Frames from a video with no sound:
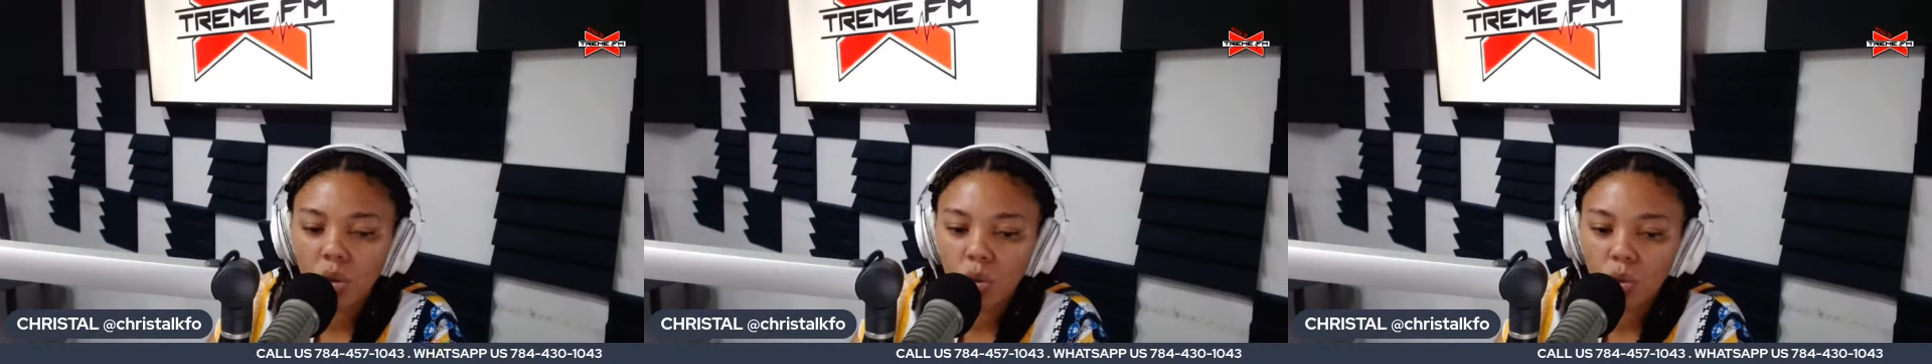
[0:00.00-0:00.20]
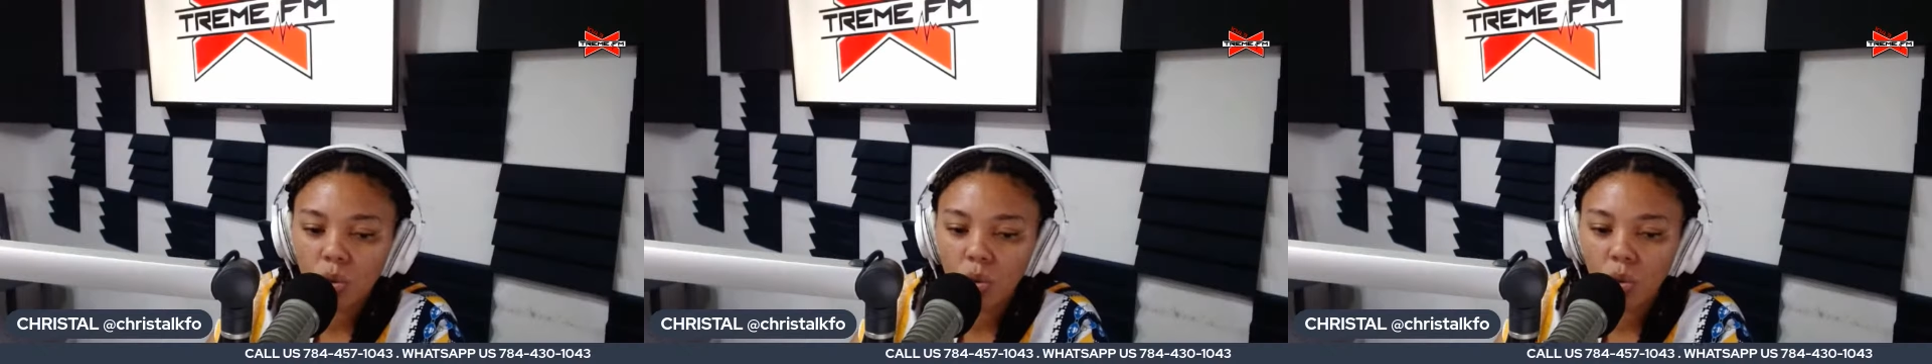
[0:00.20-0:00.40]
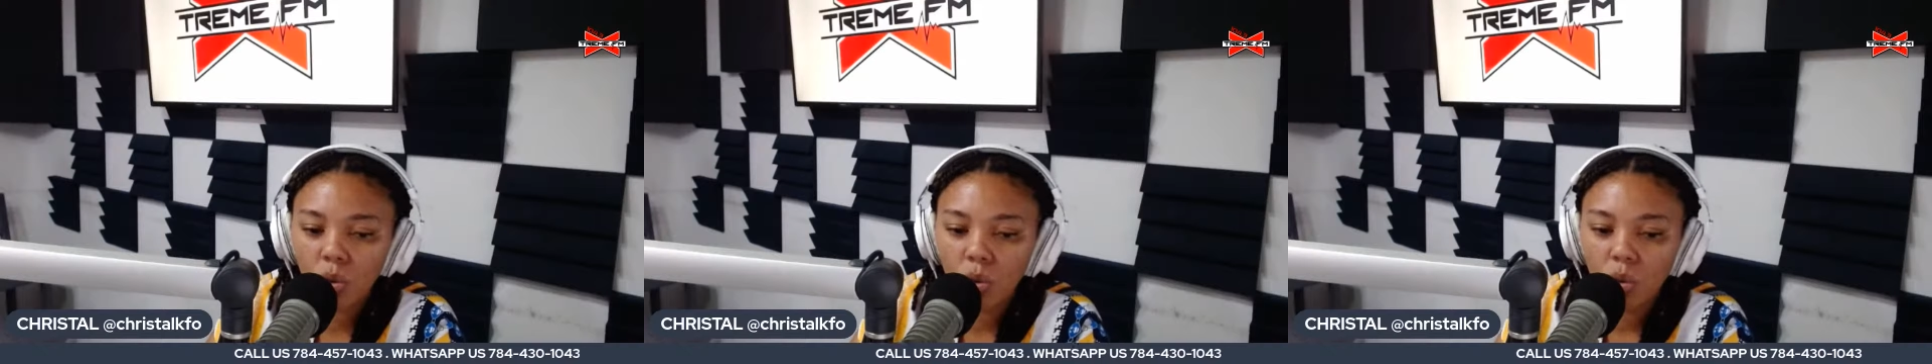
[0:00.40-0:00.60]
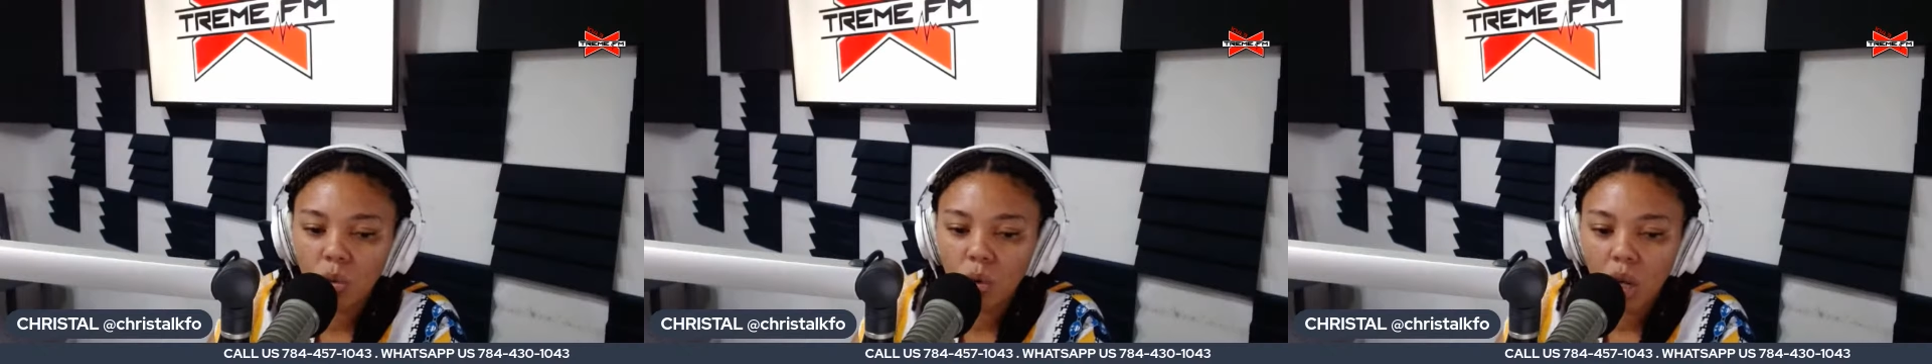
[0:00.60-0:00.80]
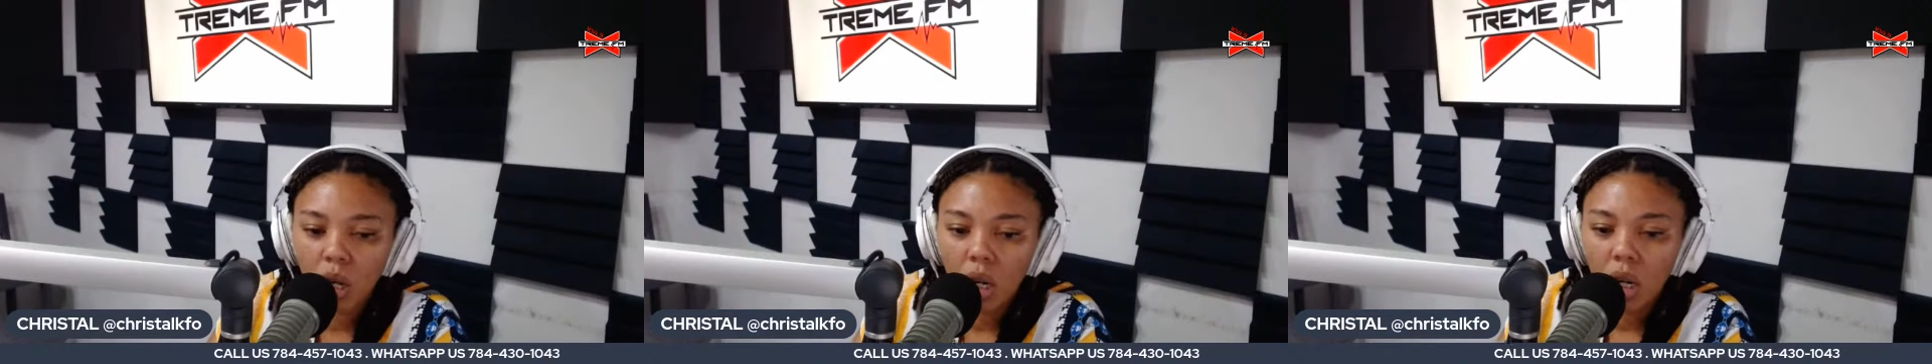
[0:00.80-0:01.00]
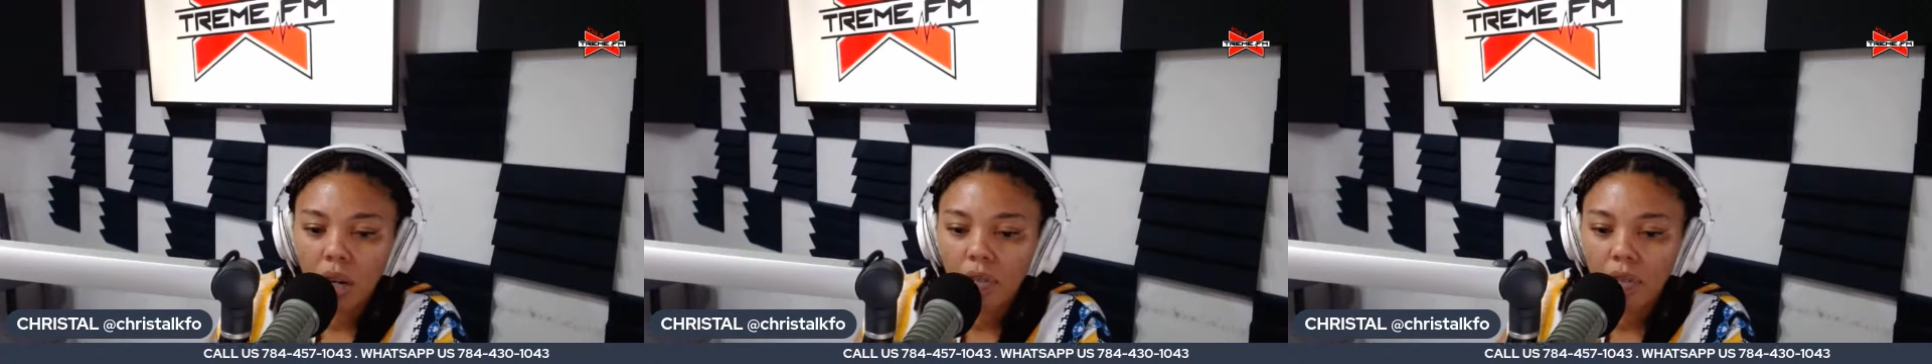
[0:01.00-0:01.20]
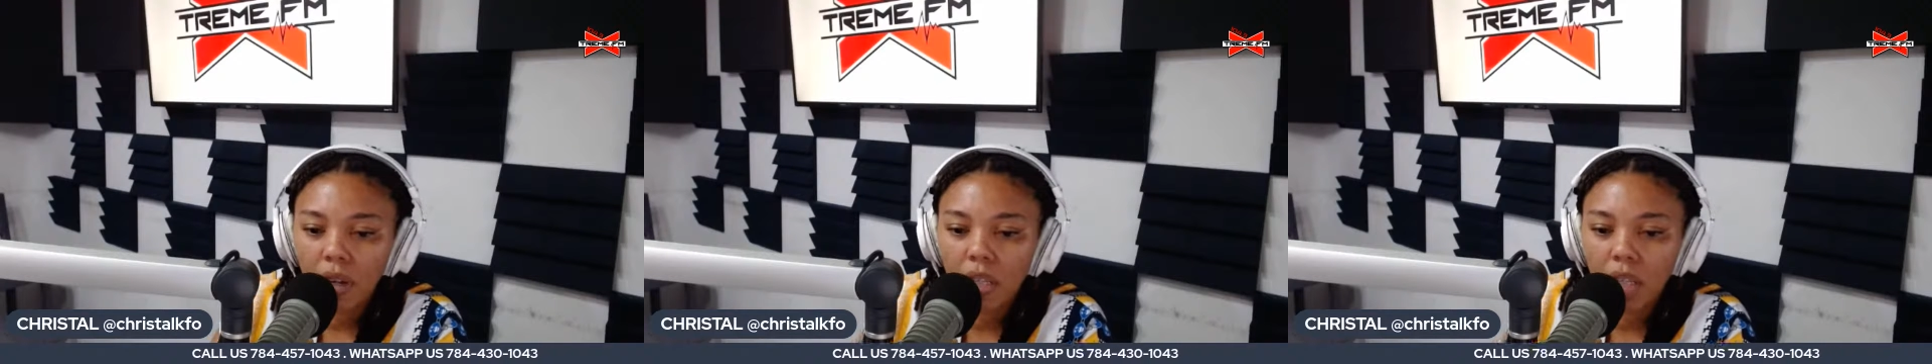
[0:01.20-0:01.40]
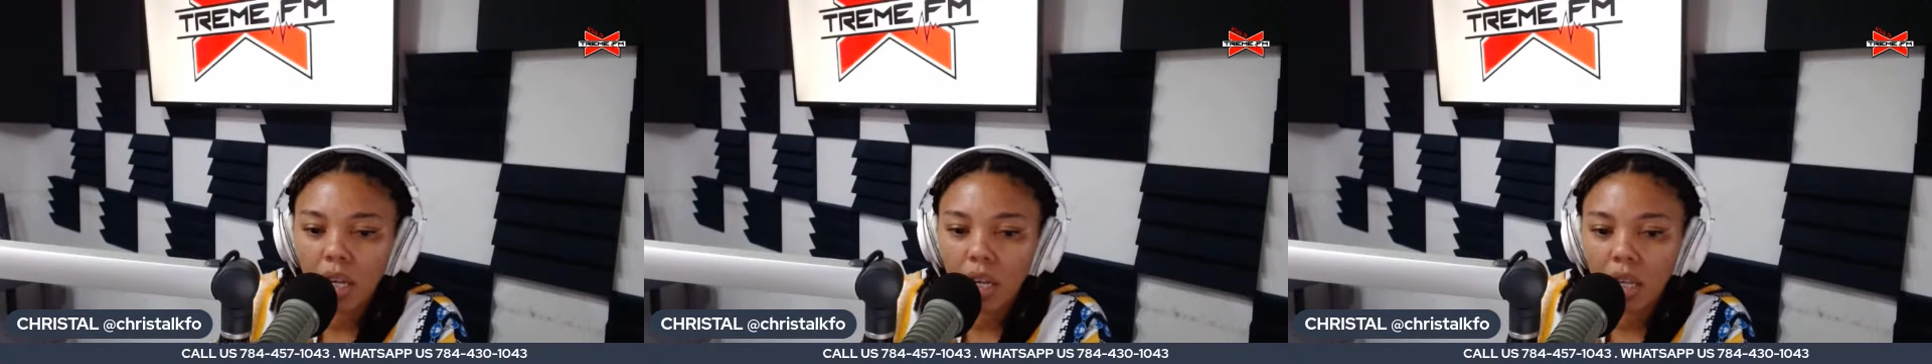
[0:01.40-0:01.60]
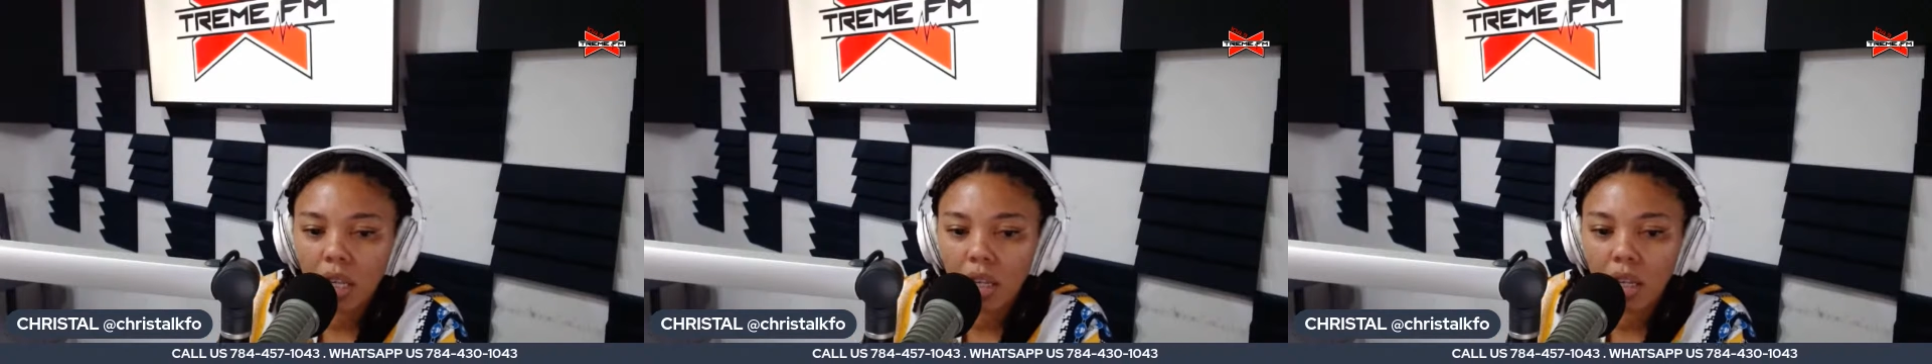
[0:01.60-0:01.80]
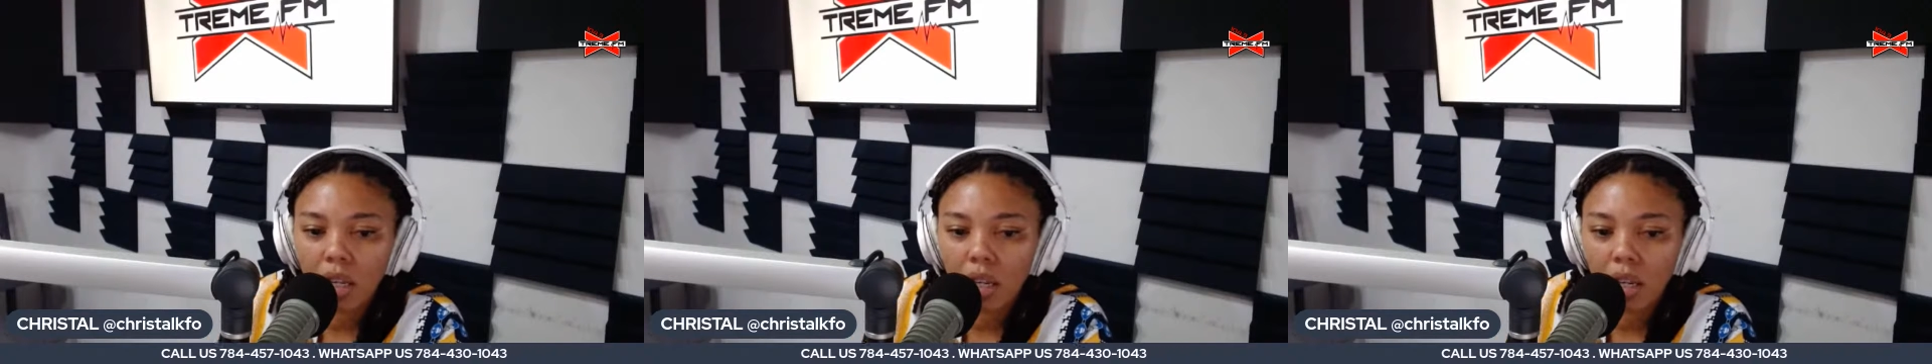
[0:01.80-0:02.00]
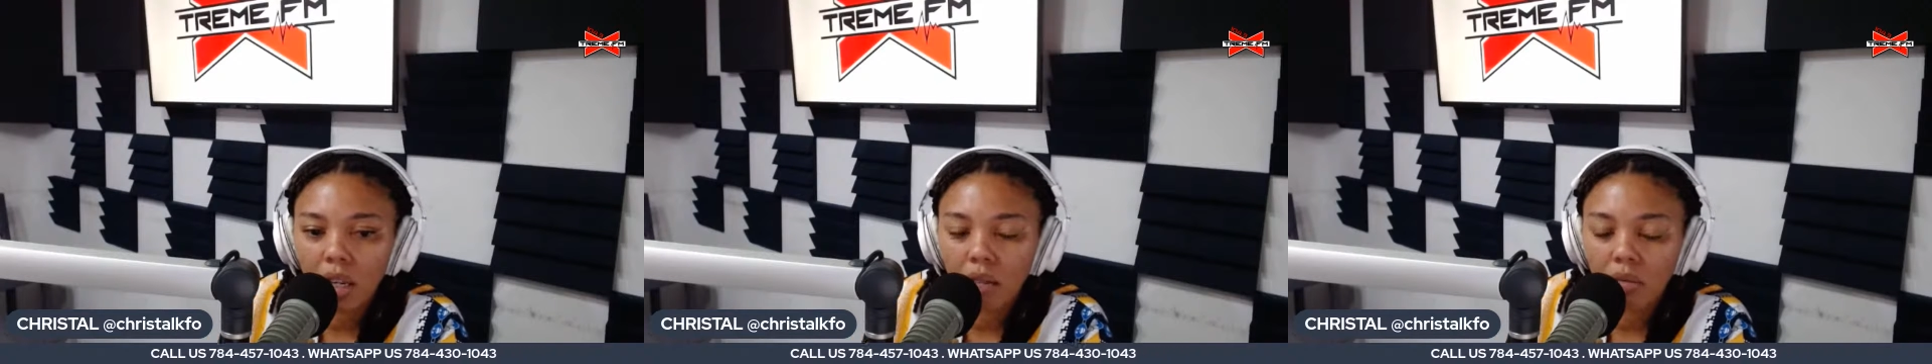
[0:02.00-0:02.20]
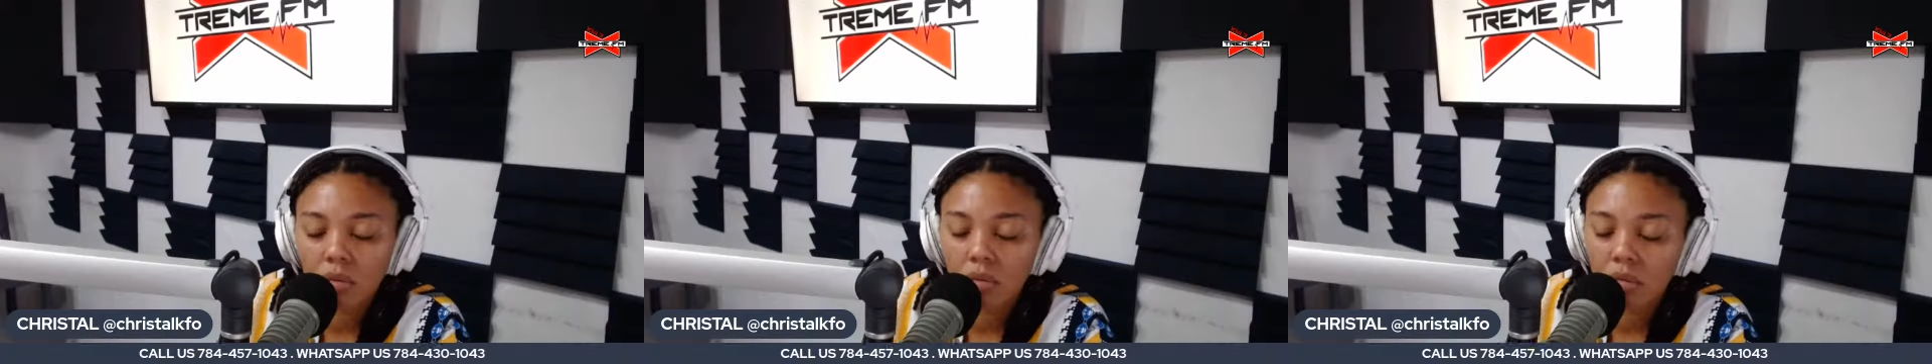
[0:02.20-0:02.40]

to affect anything